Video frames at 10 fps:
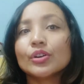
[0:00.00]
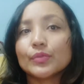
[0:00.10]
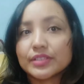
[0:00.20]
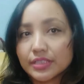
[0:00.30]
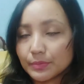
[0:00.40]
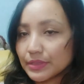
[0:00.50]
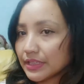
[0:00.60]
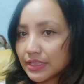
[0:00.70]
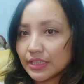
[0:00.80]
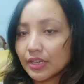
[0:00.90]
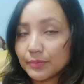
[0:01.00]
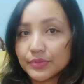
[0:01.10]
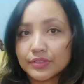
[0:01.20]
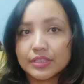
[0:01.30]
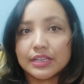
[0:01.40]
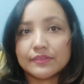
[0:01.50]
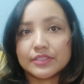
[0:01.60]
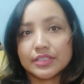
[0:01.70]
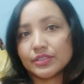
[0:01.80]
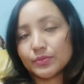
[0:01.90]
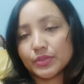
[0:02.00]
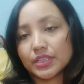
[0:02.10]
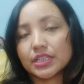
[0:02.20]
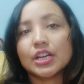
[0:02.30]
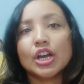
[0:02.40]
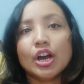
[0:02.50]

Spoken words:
who is completely absorbed in his work.